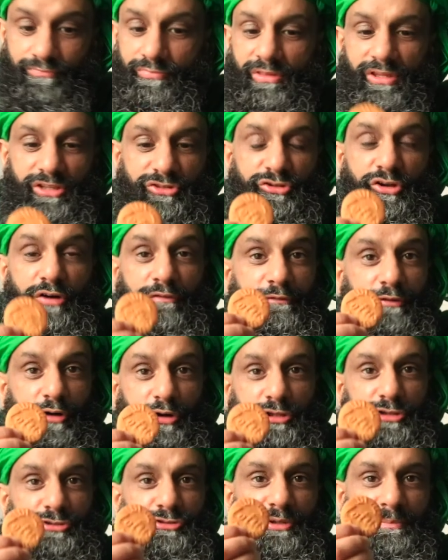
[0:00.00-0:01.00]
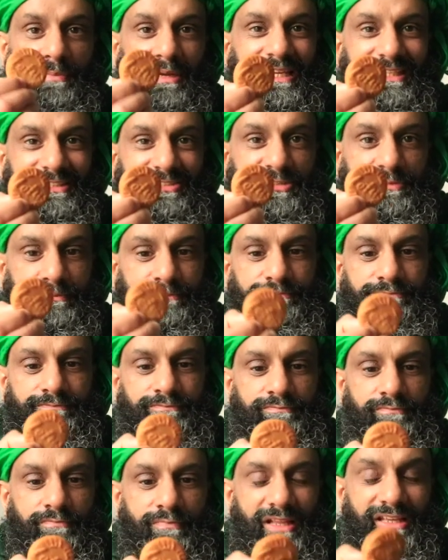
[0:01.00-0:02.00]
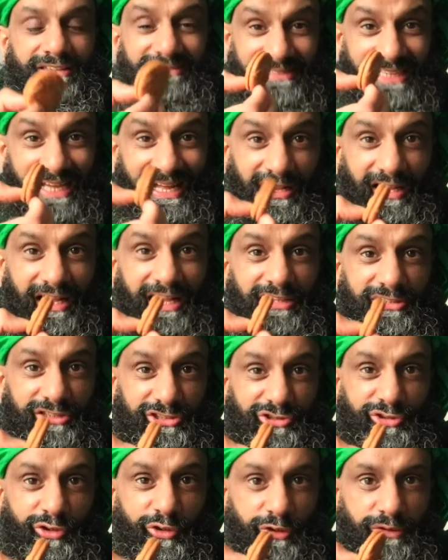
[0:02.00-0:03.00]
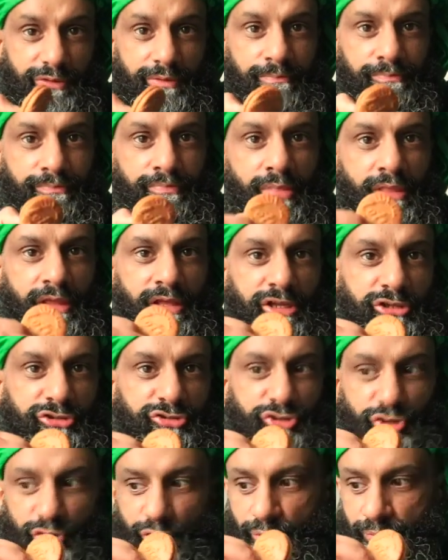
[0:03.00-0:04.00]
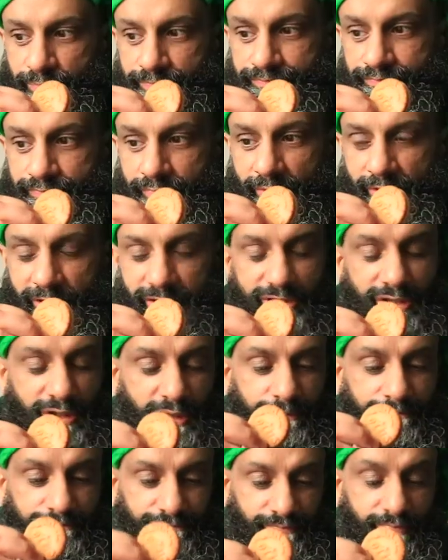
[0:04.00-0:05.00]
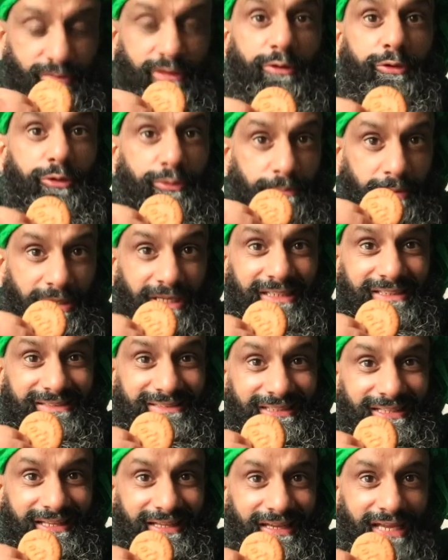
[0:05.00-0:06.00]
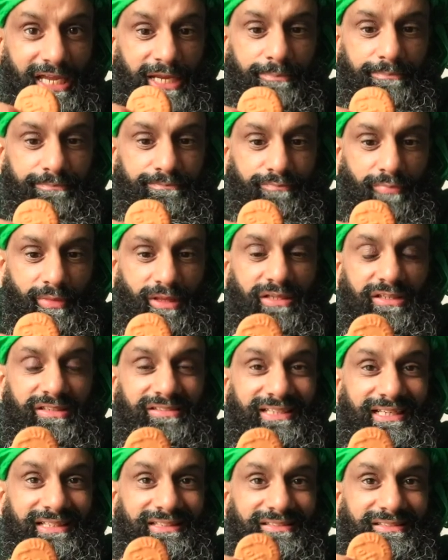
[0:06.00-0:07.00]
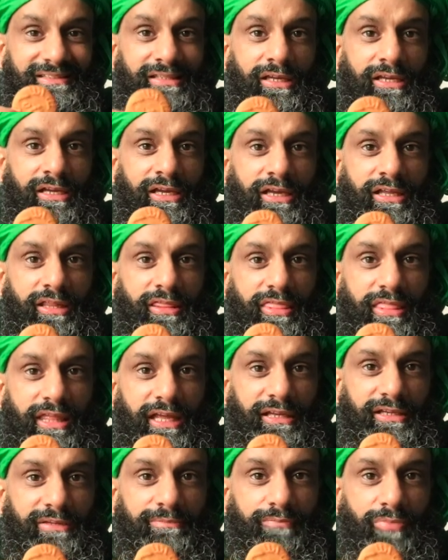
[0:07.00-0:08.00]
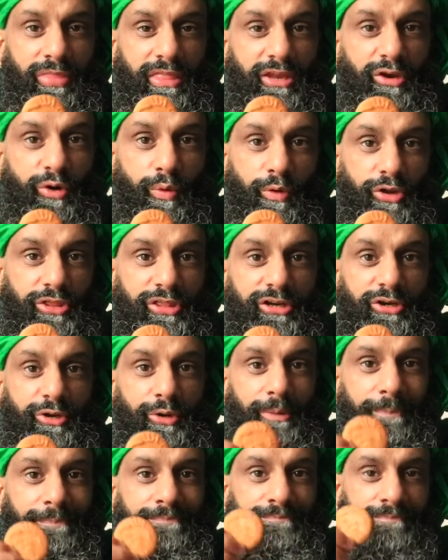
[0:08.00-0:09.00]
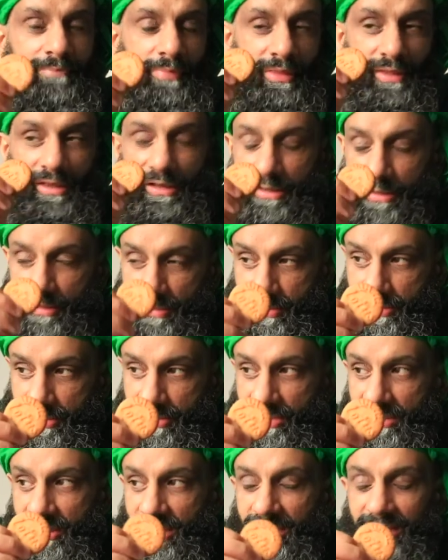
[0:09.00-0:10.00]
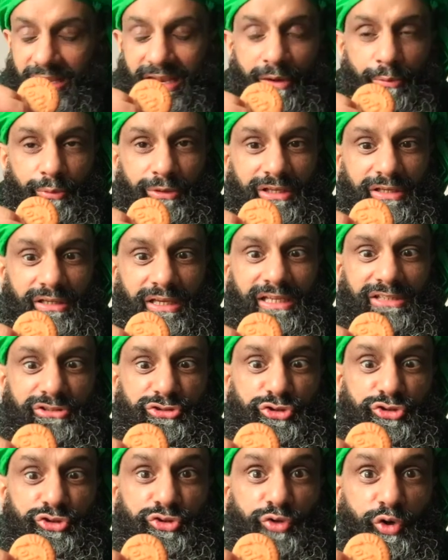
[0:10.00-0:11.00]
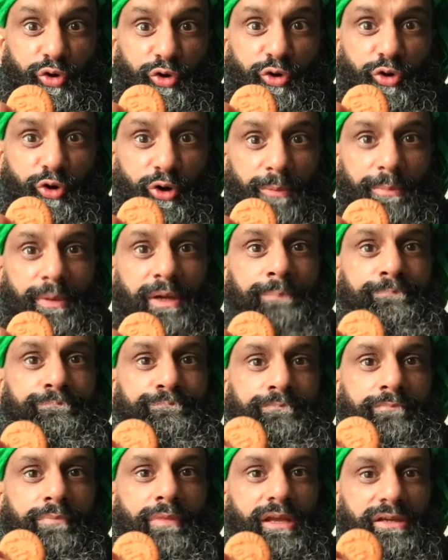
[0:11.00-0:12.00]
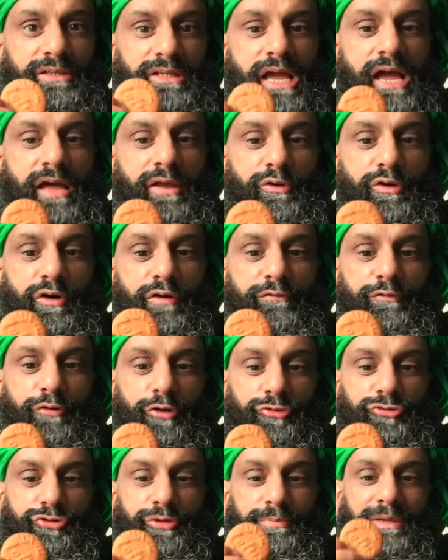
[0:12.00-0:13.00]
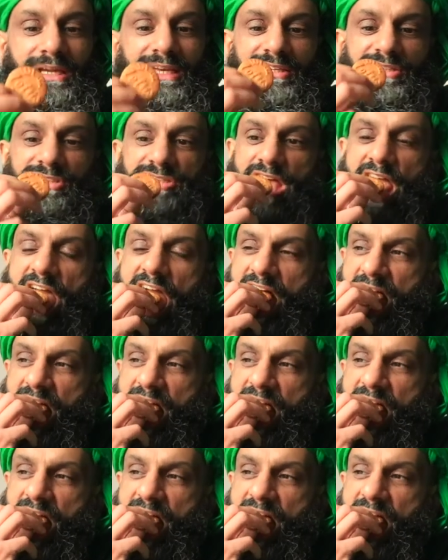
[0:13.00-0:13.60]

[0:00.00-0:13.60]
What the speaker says: It's not fallen to bits. It's held its own. So, you know, the good players in the game, in a sense, they know what they're doing. They're allowing it to soak up, yet not fall to bits.